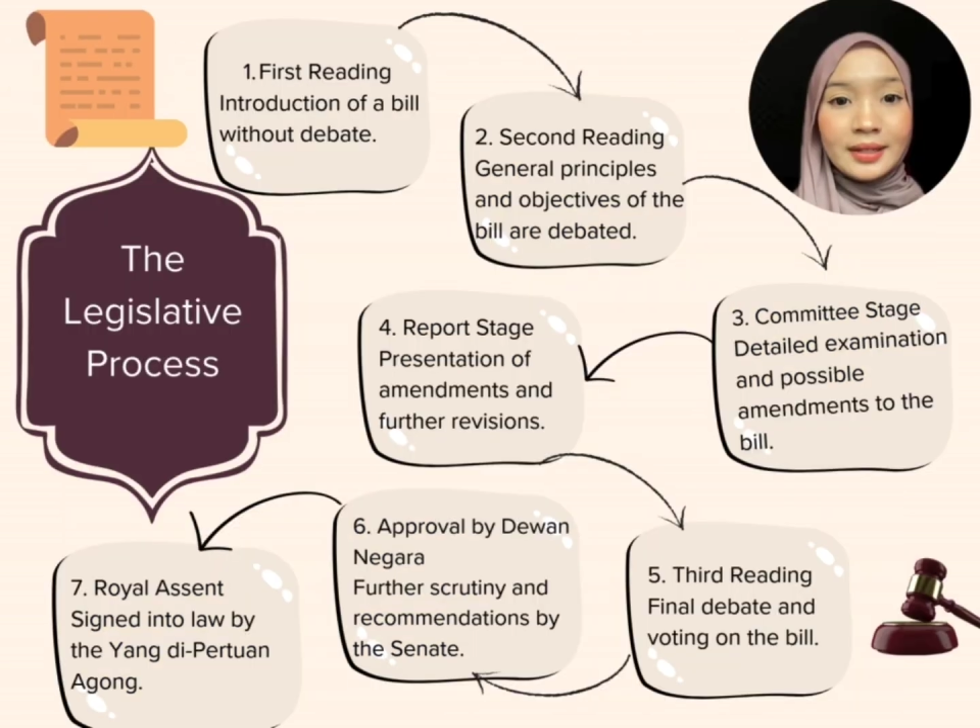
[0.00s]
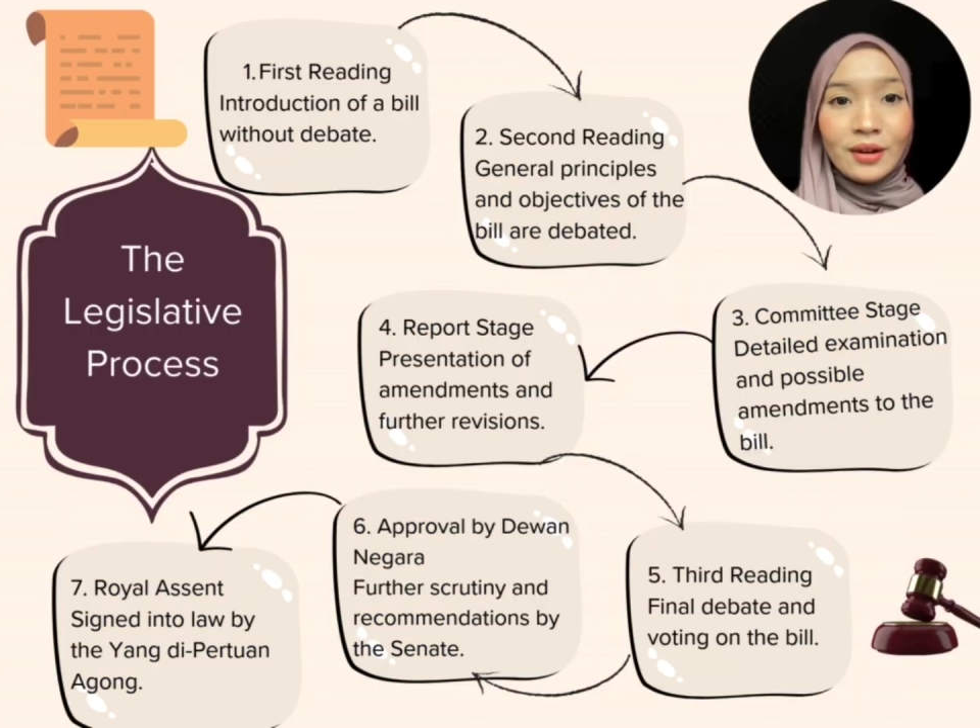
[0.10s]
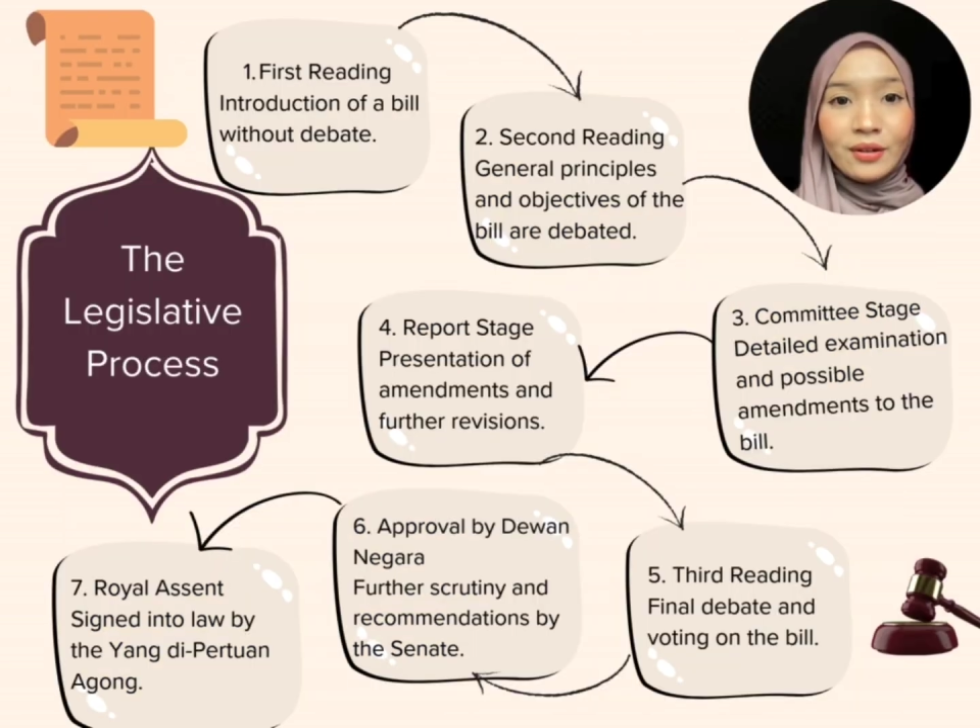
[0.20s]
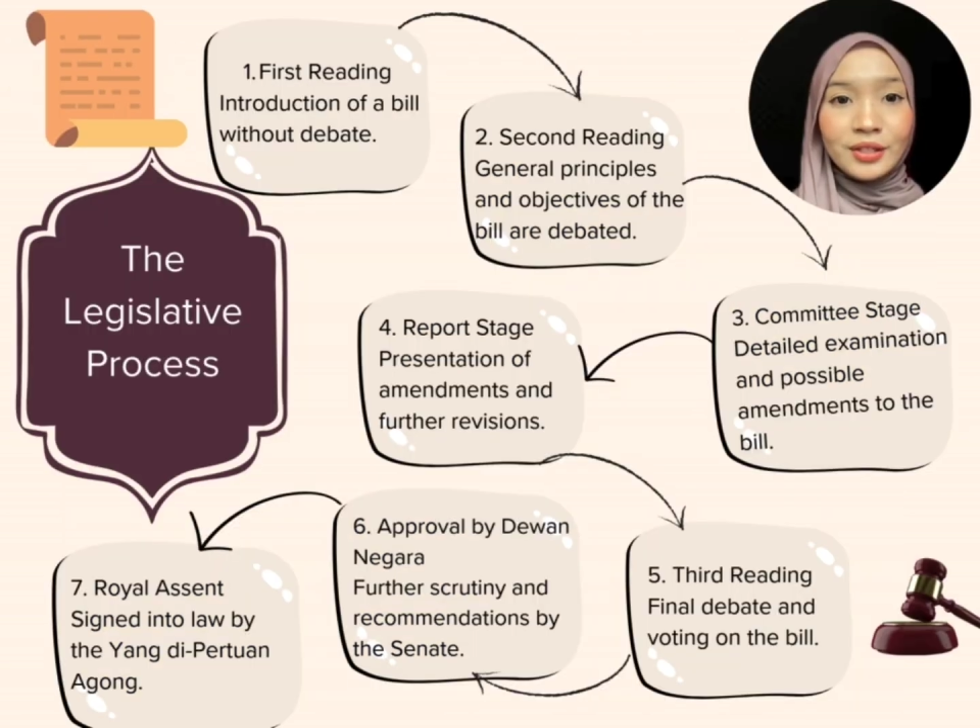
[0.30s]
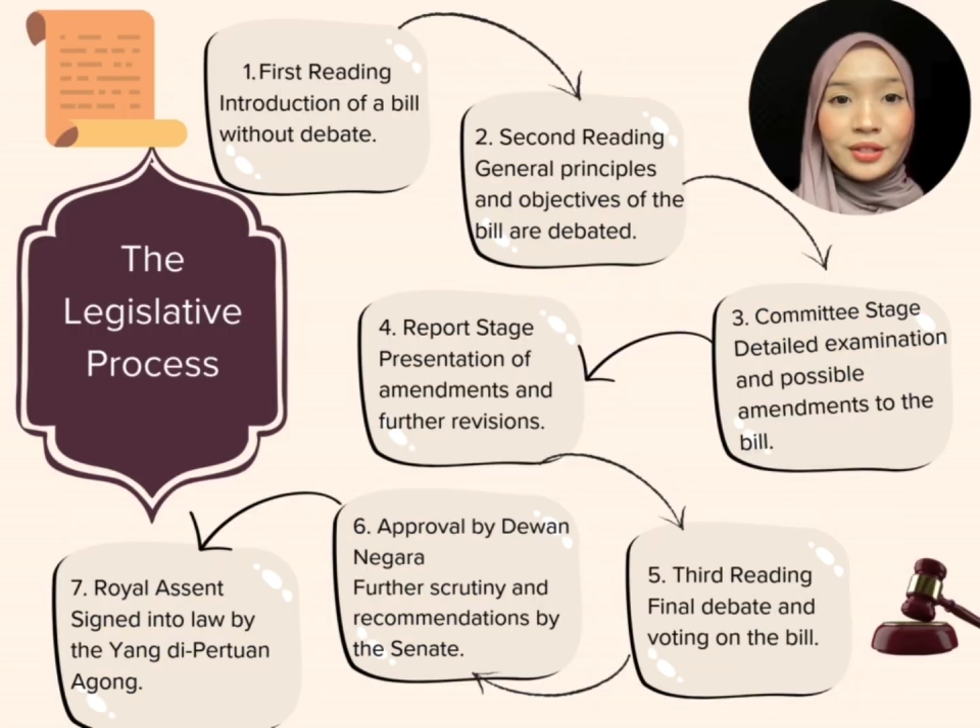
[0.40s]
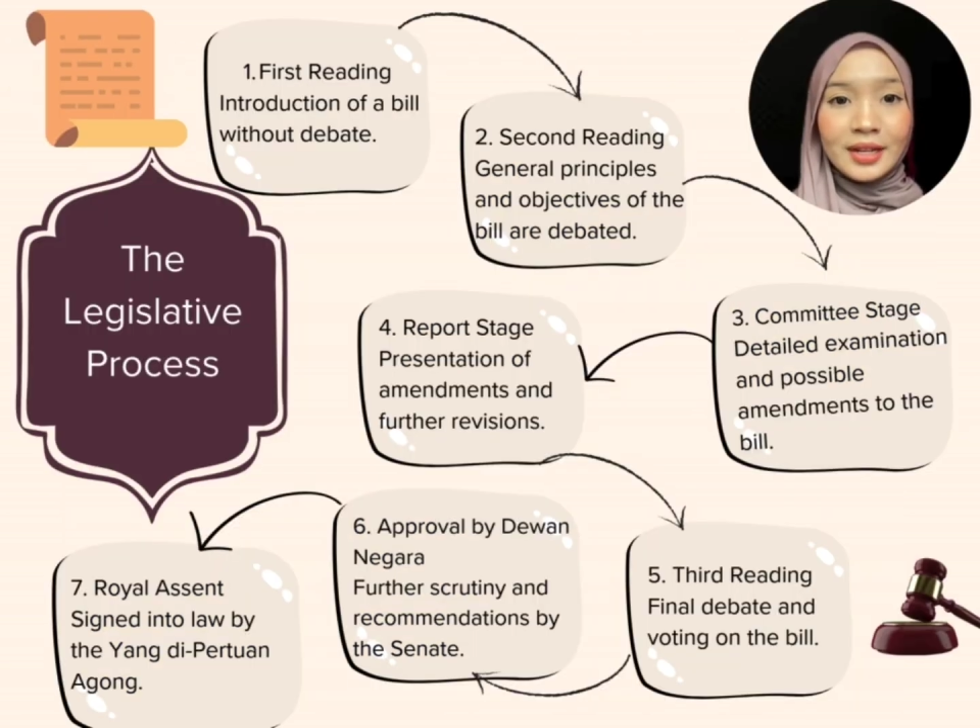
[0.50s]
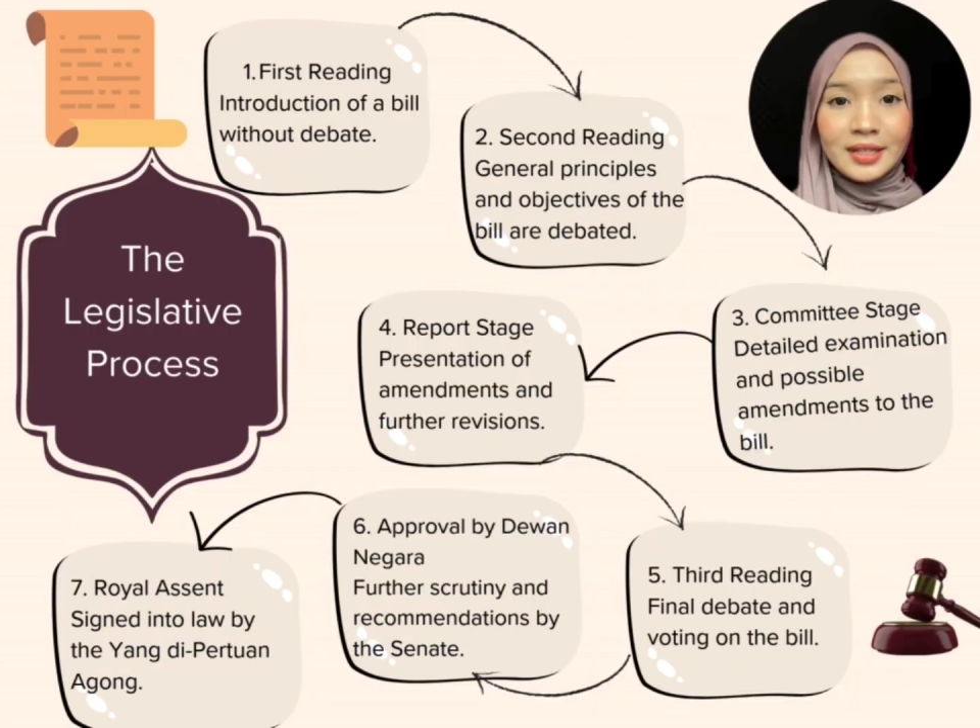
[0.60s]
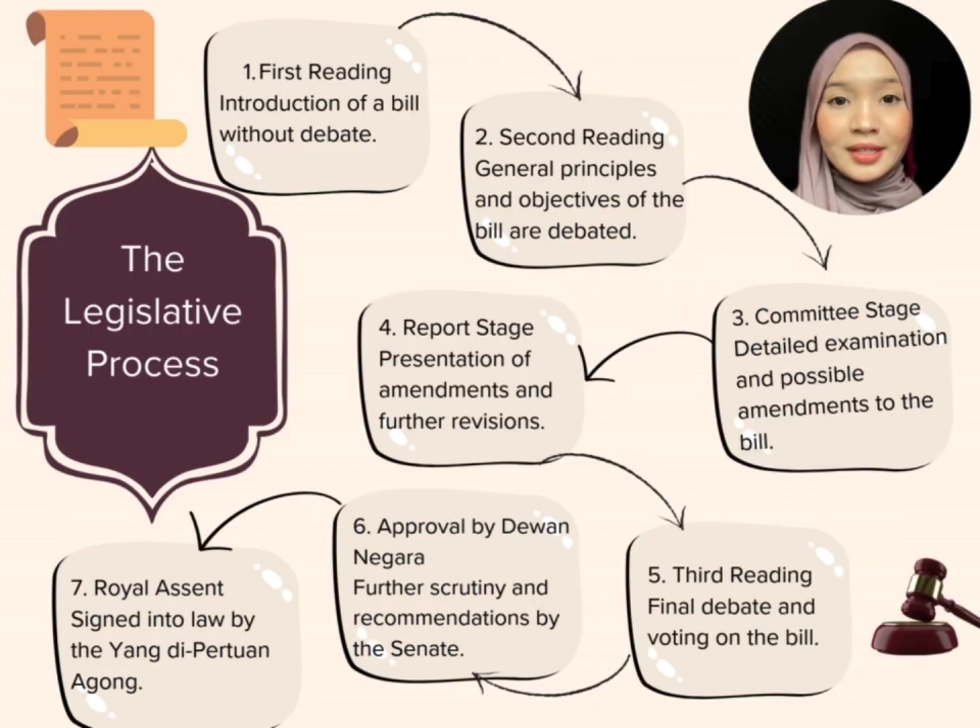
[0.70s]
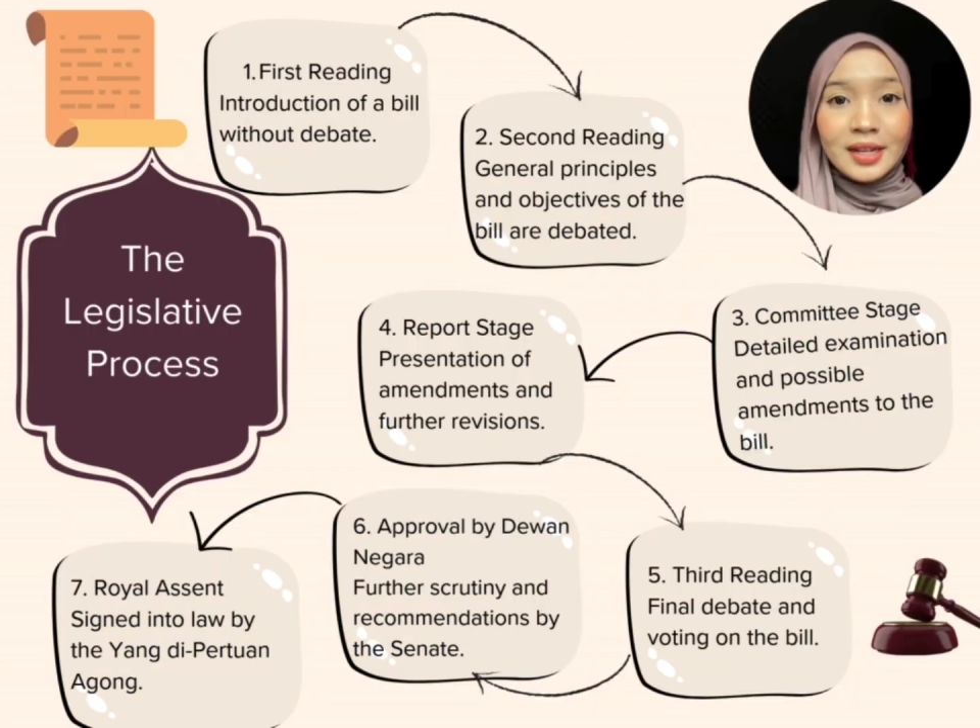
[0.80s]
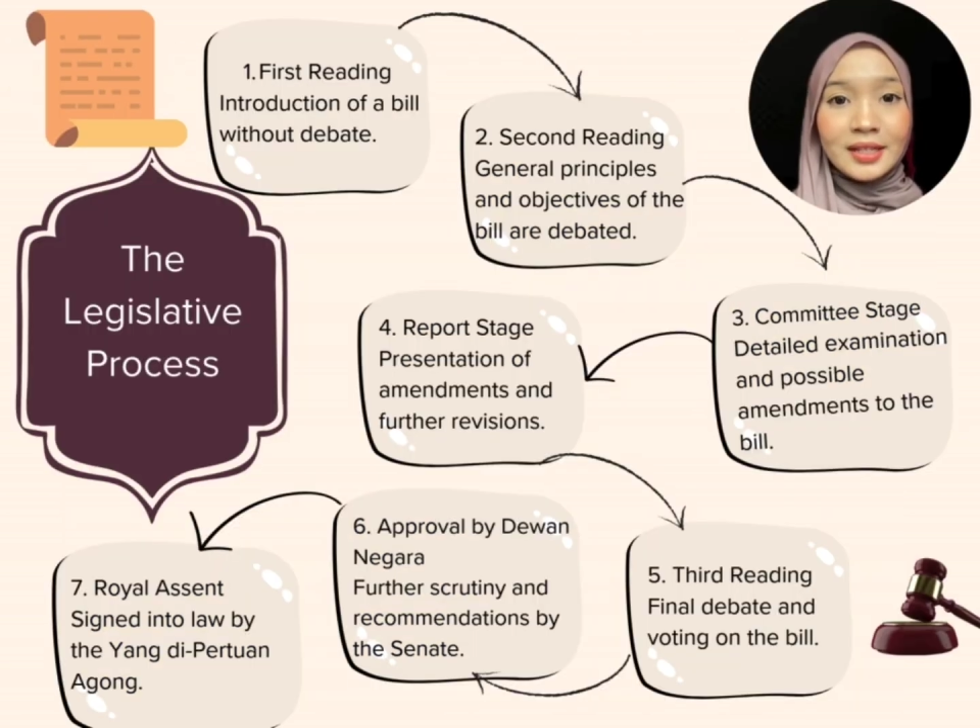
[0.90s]
Now on to the
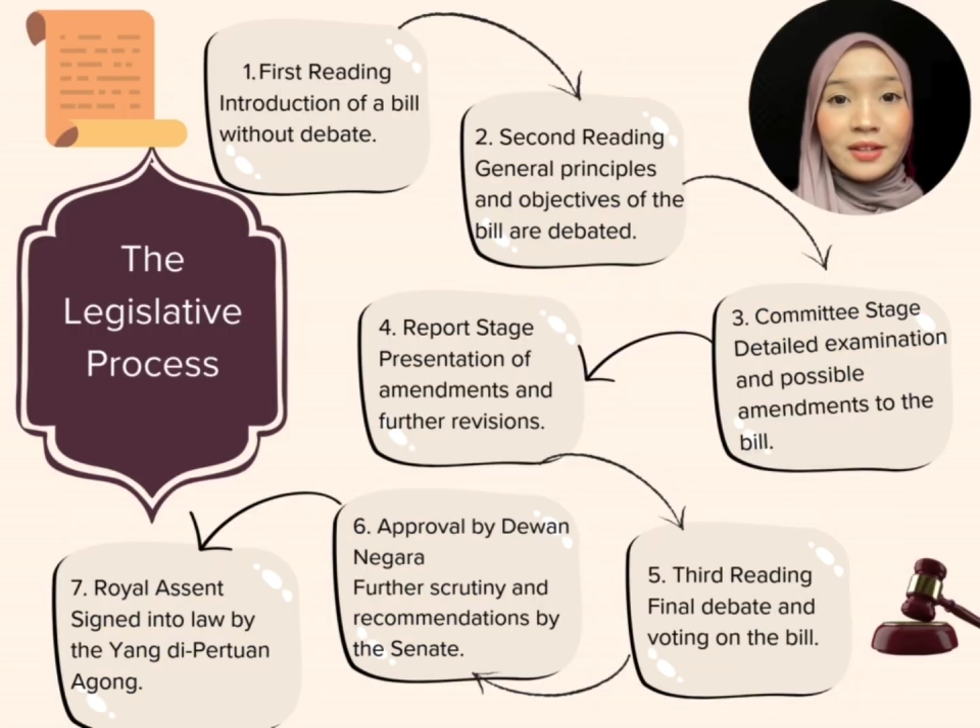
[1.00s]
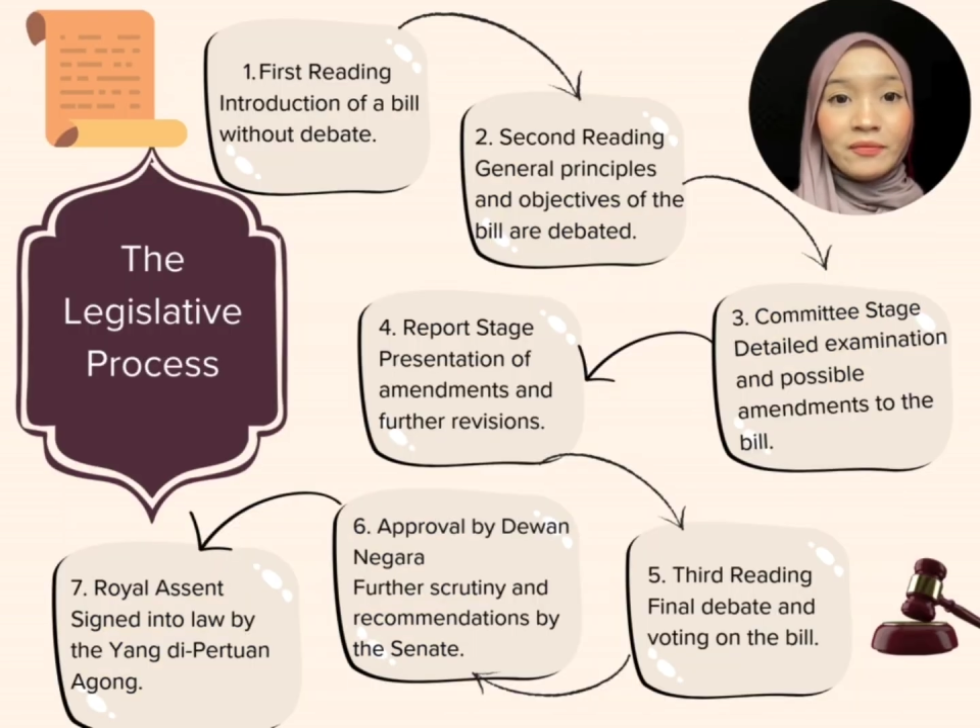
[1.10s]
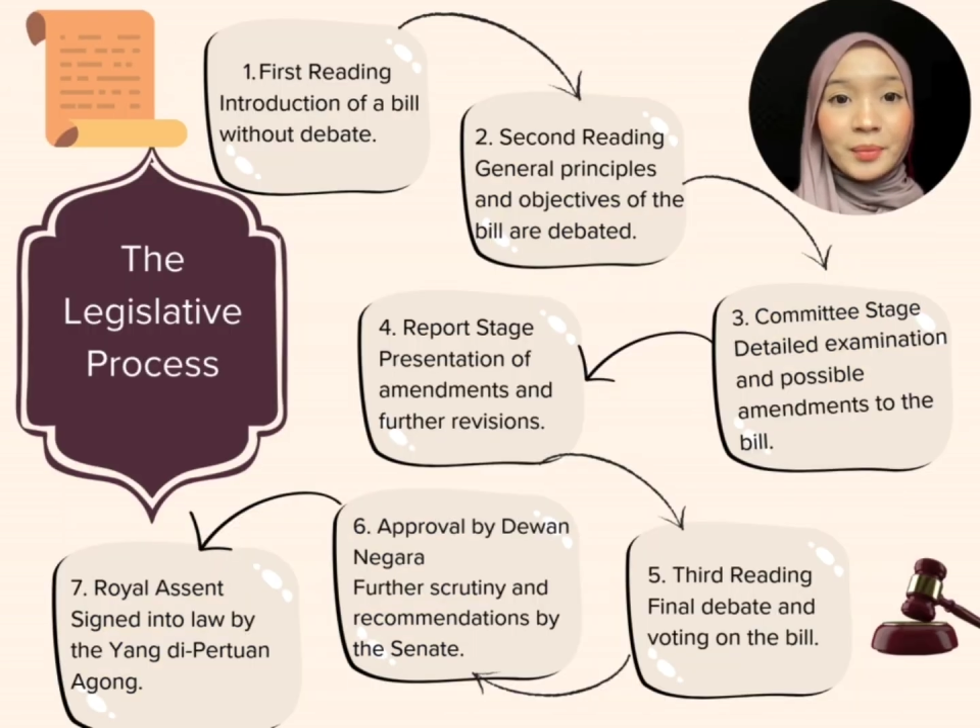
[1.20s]
legislative